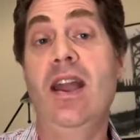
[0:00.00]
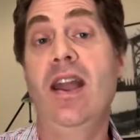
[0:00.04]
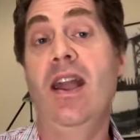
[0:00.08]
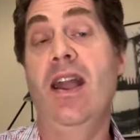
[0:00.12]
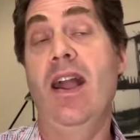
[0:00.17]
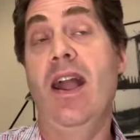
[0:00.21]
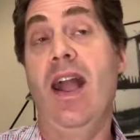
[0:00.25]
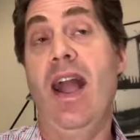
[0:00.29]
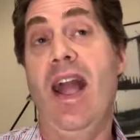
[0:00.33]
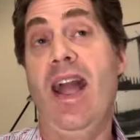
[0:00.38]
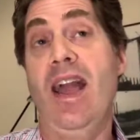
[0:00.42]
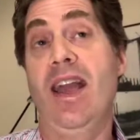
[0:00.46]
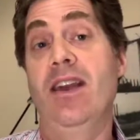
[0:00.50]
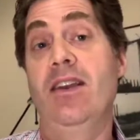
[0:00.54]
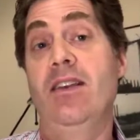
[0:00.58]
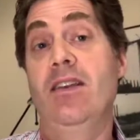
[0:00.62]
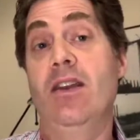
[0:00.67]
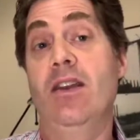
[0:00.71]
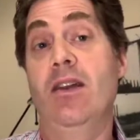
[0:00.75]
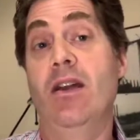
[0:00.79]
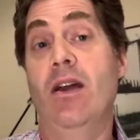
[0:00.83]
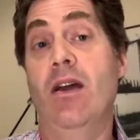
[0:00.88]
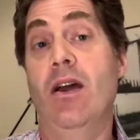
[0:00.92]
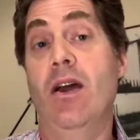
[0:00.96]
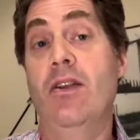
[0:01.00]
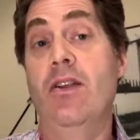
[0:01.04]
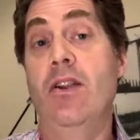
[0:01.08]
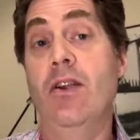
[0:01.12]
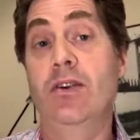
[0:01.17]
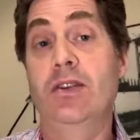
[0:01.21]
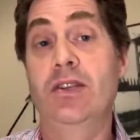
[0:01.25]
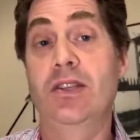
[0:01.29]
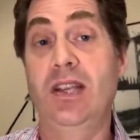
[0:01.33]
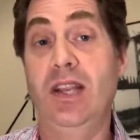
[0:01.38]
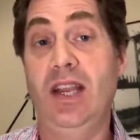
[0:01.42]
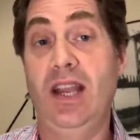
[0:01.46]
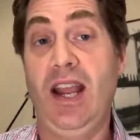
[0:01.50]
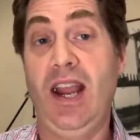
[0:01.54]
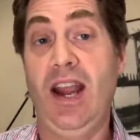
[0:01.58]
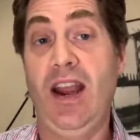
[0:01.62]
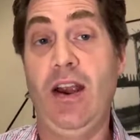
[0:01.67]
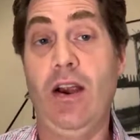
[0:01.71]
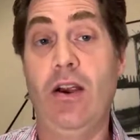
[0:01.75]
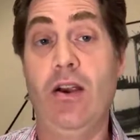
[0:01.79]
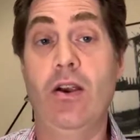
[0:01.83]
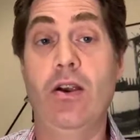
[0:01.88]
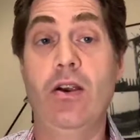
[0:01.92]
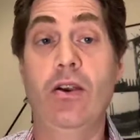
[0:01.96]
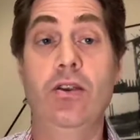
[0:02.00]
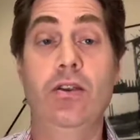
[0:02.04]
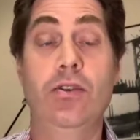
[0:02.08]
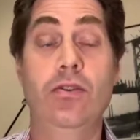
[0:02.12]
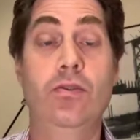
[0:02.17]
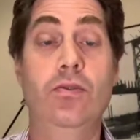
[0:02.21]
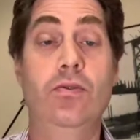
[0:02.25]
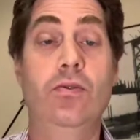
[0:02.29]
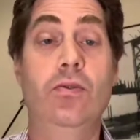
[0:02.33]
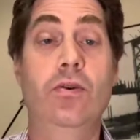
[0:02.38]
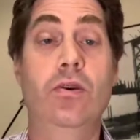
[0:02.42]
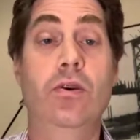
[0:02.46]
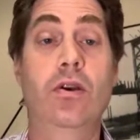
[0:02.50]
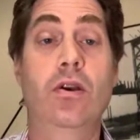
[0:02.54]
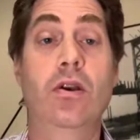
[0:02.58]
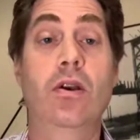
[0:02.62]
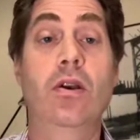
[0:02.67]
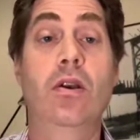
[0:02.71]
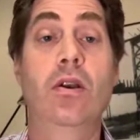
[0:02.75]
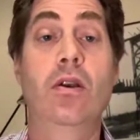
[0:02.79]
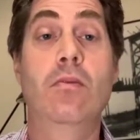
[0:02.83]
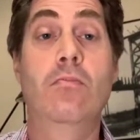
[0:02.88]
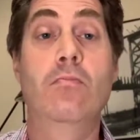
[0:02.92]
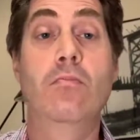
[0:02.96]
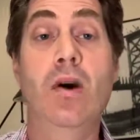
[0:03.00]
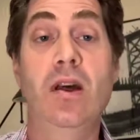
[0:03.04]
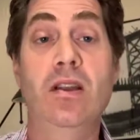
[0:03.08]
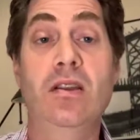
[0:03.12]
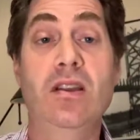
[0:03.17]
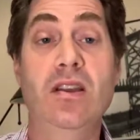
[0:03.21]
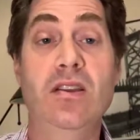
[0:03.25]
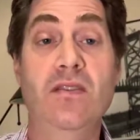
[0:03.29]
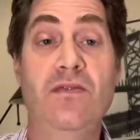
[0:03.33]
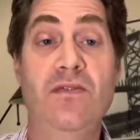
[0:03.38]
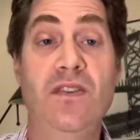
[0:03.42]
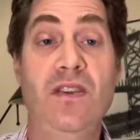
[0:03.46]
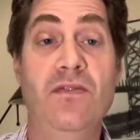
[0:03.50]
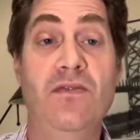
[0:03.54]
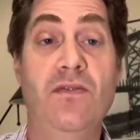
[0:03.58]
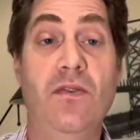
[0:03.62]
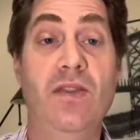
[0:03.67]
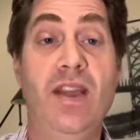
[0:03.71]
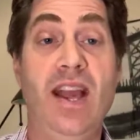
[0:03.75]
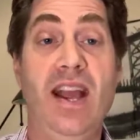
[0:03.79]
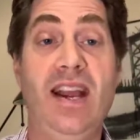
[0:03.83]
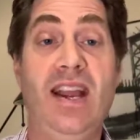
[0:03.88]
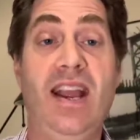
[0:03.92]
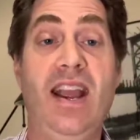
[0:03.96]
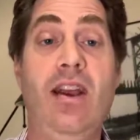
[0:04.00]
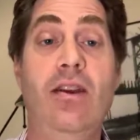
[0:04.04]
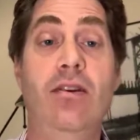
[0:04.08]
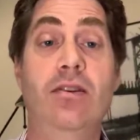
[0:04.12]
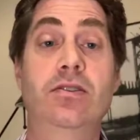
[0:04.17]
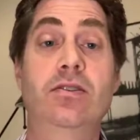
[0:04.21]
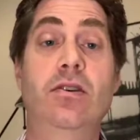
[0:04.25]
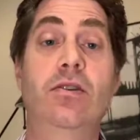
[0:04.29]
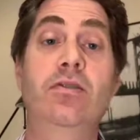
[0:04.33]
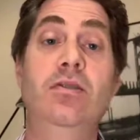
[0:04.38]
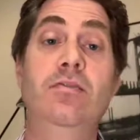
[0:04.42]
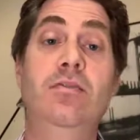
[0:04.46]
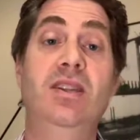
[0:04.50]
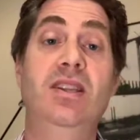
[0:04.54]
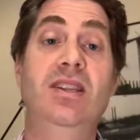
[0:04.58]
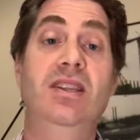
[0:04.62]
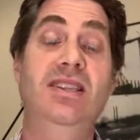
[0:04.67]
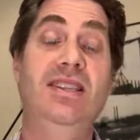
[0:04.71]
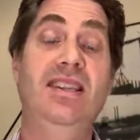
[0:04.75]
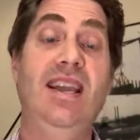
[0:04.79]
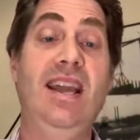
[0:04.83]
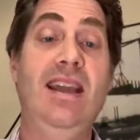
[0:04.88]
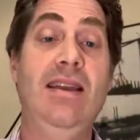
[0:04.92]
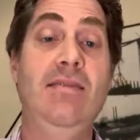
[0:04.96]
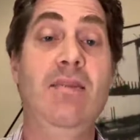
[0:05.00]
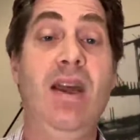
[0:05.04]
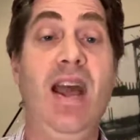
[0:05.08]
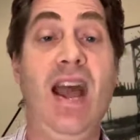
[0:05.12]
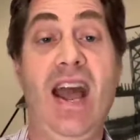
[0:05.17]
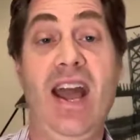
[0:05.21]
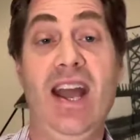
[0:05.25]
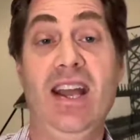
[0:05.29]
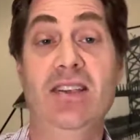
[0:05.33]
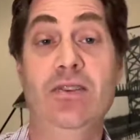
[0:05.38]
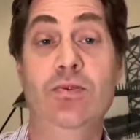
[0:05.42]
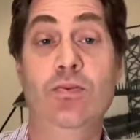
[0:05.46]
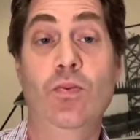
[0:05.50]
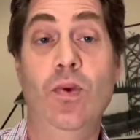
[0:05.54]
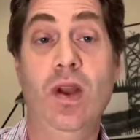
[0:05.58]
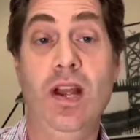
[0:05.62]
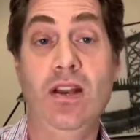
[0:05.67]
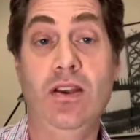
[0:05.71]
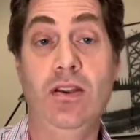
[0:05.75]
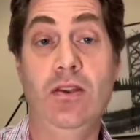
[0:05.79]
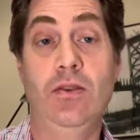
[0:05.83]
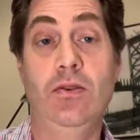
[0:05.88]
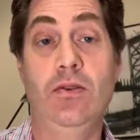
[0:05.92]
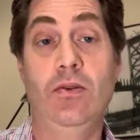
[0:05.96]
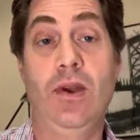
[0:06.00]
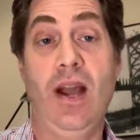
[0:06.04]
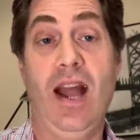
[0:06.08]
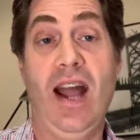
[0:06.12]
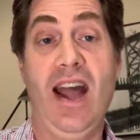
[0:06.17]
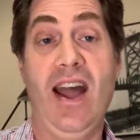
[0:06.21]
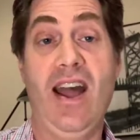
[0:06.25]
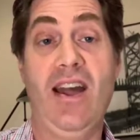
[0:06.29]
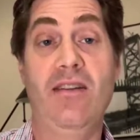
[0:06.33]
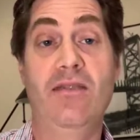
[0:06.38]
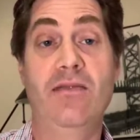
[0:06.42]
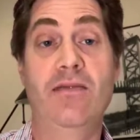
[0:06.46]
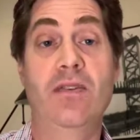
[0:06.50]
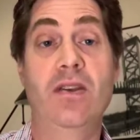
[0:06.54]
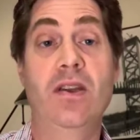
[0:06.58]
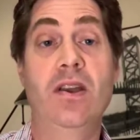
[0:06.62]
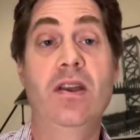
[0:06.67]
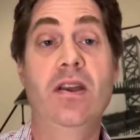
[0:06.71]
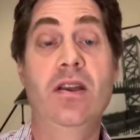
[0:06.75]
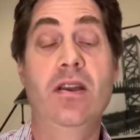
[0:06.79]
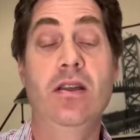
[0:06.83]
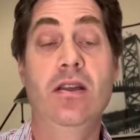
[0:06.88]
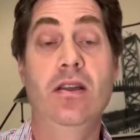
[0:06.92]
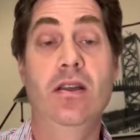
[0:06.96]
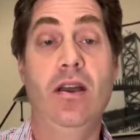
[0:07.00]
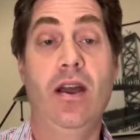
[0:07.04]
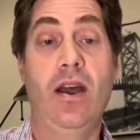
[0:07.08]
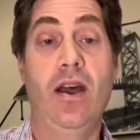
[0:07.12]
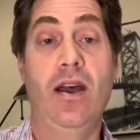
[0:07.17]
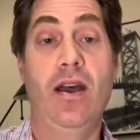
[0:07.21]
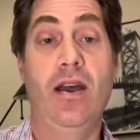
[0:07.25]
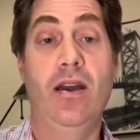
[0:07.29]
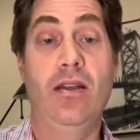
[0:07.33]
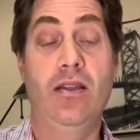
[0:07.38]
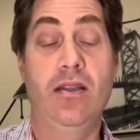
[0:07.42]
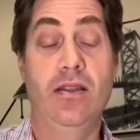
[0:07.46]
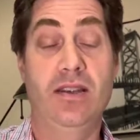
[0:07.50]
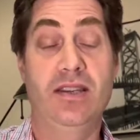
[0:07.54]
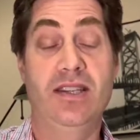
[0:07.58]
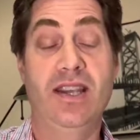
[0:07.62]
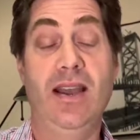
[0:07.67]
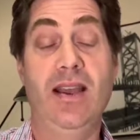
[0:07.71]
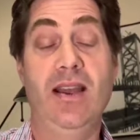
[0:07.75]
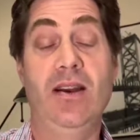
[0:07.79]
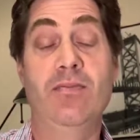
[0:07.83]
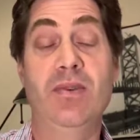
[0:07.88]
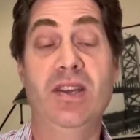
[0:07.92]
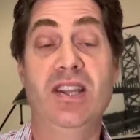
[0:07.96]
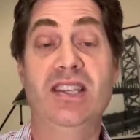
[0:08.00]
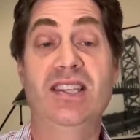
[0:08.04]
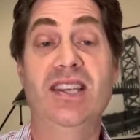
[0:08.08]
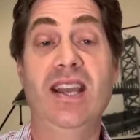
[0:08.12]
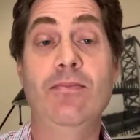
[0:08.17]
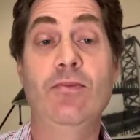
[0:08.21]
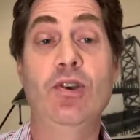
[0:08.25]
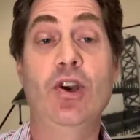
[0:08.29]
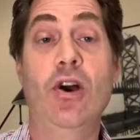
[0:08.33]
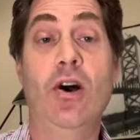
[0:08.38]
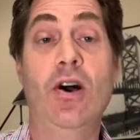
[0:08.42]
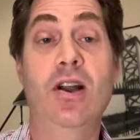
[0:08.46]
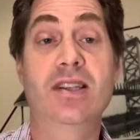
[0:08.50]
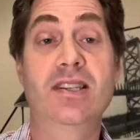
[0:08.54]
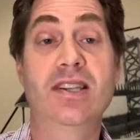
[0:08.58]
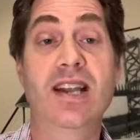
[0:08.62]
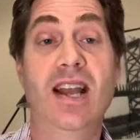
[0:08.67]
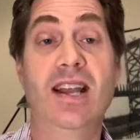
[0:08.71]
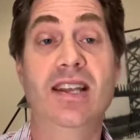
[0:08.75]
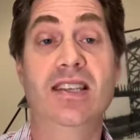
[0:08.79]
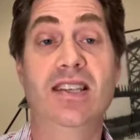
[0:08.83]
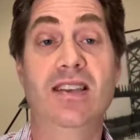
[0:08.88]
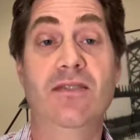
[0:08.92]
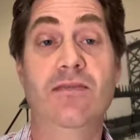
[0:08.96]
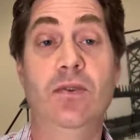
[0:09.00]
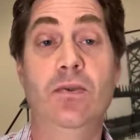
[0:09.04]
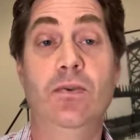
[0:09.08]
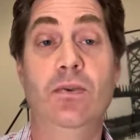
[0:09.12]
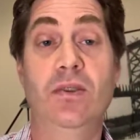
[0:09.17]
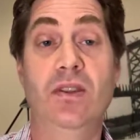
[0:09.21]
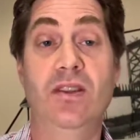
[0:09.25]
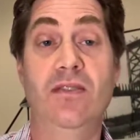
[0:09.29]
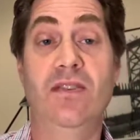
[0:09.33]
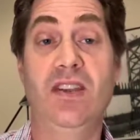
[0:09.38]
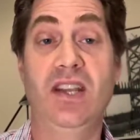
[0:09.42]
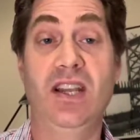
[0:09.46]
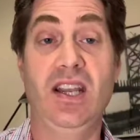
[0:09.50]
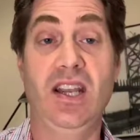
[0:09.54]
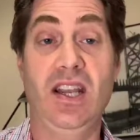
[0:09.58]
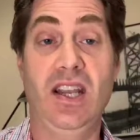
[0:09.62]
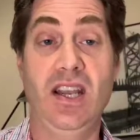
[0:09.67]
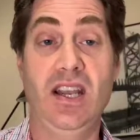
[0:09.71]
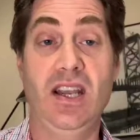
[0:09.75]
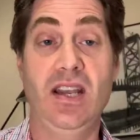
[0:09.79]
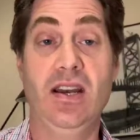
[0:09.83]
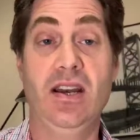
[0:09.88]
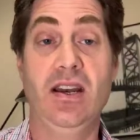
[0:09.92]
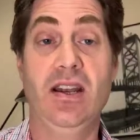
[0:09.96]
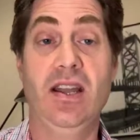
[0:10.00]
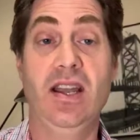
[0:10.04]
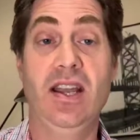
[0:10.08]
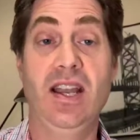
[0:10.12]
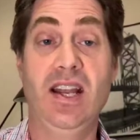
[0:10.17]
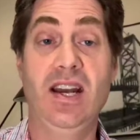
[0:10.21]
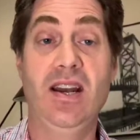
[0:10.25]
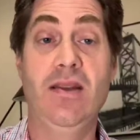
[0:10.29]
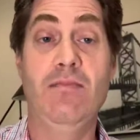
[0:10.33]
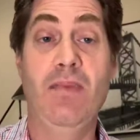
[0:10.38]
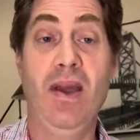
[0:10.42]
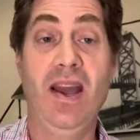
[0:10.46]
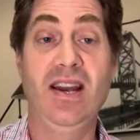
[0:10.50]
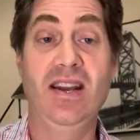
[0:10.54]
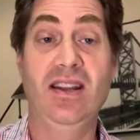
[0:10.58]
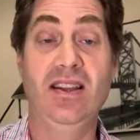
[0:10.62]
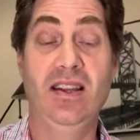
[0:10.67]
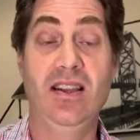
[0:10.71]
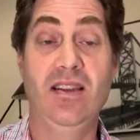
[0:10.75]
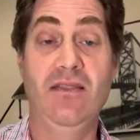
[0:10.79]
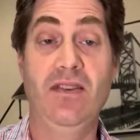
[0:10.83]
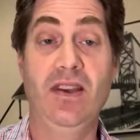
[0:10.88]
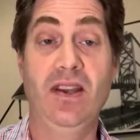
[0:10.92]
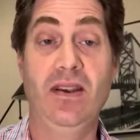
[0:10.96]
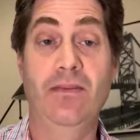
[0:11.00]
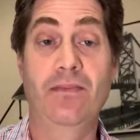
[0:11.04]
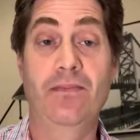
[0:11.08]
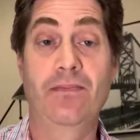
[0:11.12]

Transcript: and nursing care, your monthly fee for that care is going to be the same as when you have it'll be the same cost as if you were living in independent living.